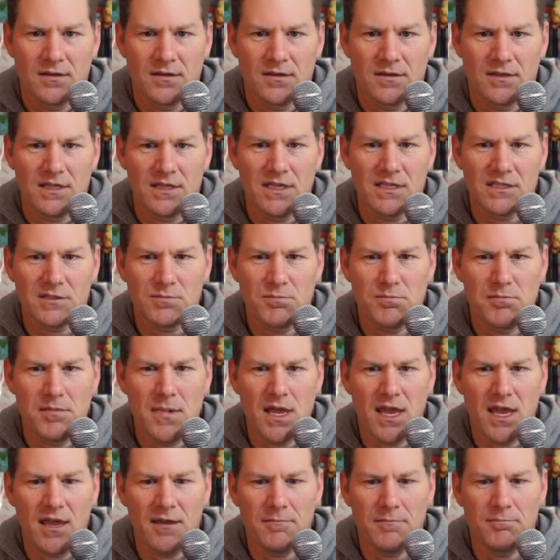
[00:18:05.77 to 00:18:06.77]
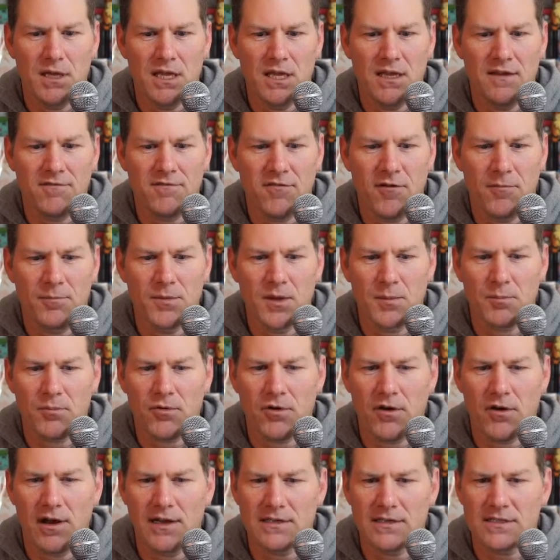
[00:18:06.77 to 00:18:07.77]
This may be from the
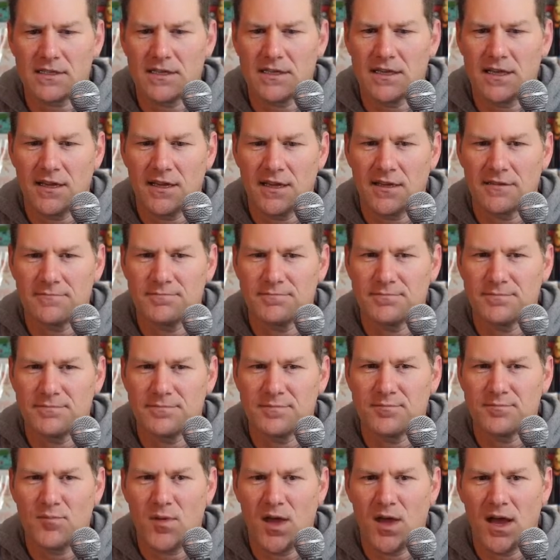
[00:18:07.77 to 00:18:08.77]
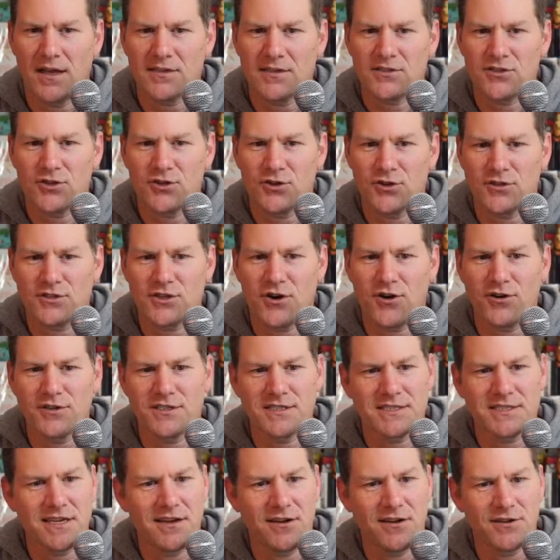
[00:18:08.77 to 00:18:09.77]
press kit. I'm not sure. It's hard
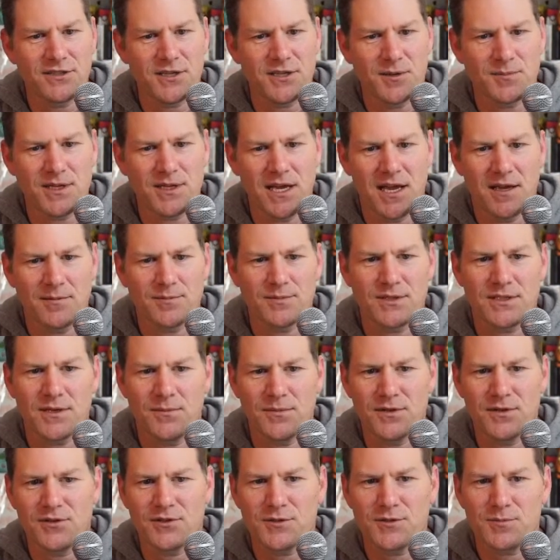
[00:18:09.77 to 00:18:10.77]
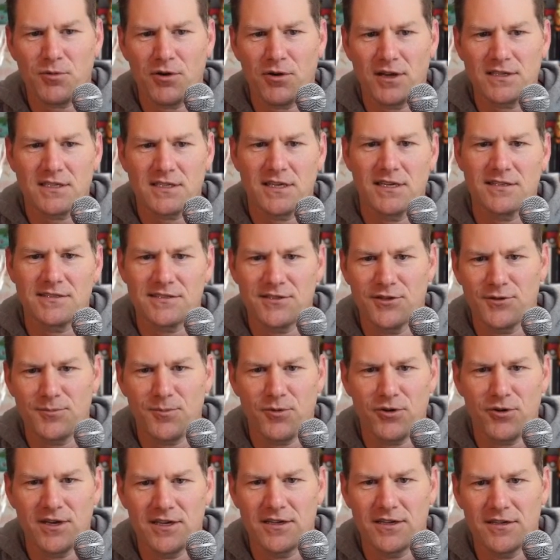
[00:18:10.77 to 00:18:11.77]
to tell sometimes. Some of those press kits look
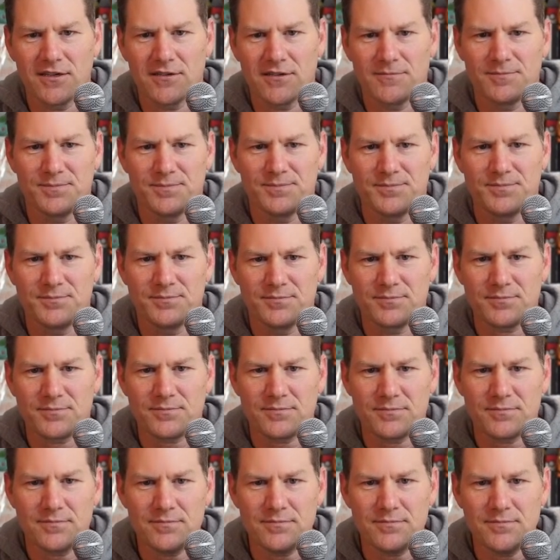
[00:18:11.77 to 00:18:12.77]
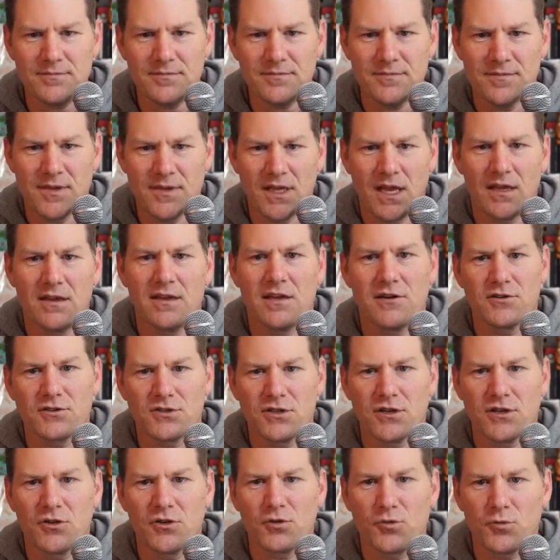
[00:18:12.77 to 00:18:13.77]
pretty good. Here's
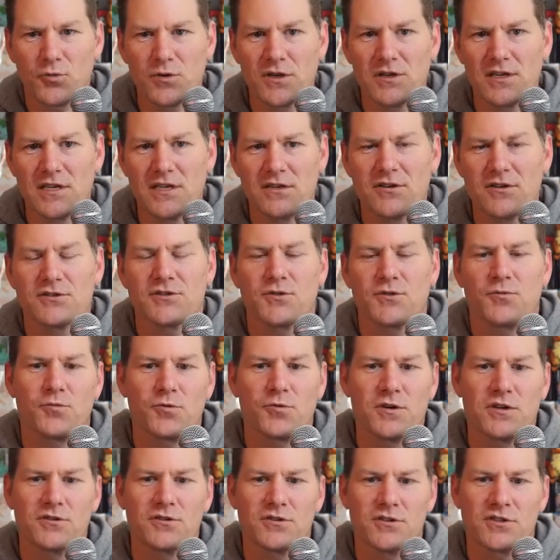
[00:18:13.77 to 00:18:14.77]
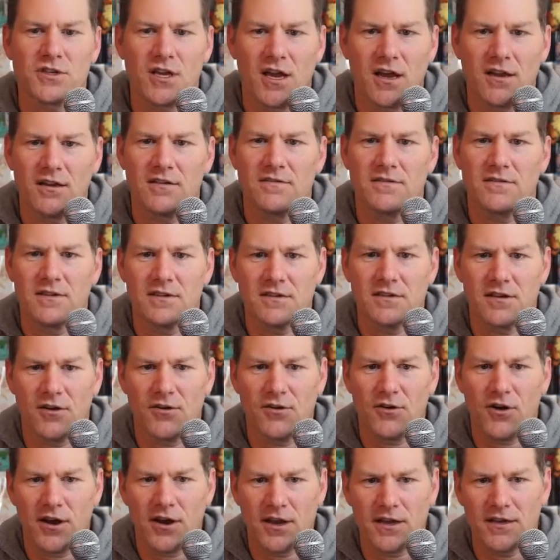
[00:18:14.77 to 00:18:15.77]
here's a real shot of it. All
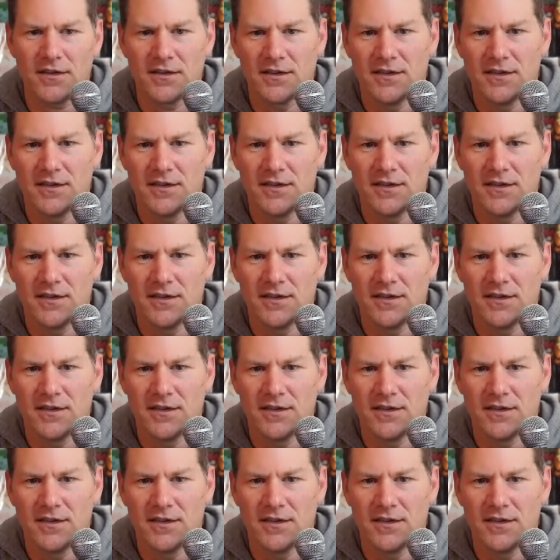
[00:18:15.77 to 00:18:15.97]
right.